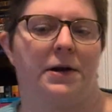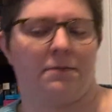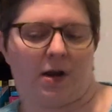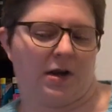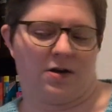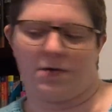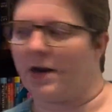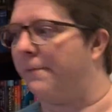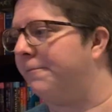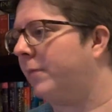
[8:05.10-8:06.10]
it. I need to read
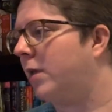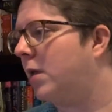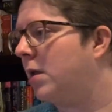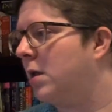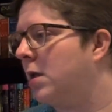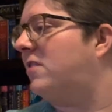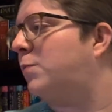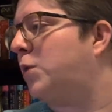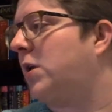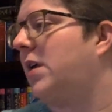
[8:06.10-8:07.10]
it. Next
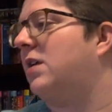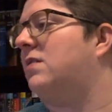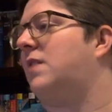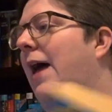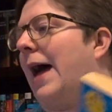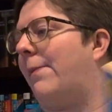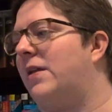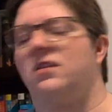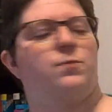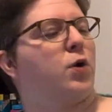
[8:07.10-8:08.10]
book is The
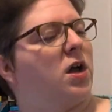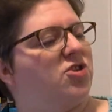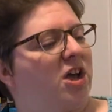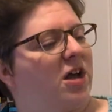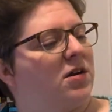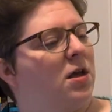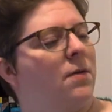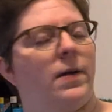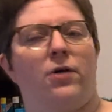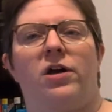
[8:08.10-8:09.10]
Happiness Project
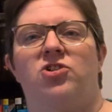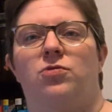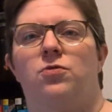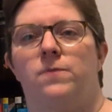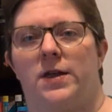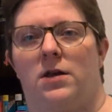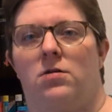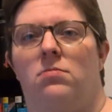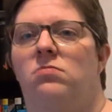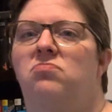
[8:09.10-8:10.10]
by Gretchen Rubin.
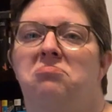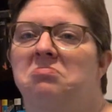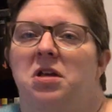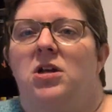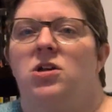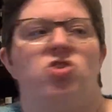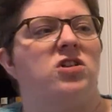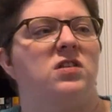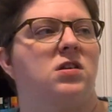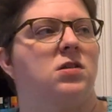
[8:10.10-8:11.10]

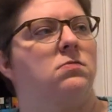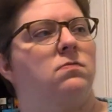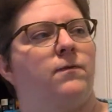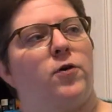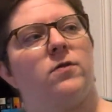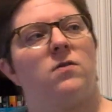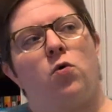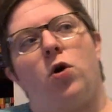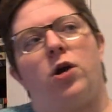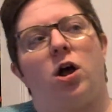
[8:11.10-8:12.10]
Just for some
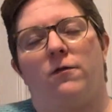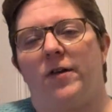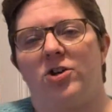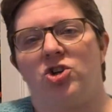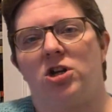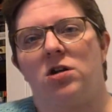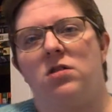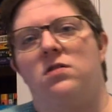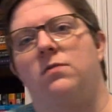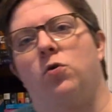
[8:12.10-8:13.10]
more nonfiction
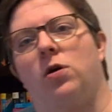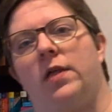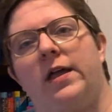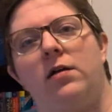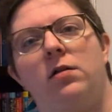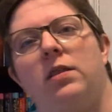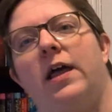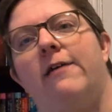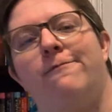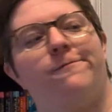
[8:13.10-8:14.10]
and some more like
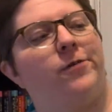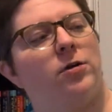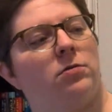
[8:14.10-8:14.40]
life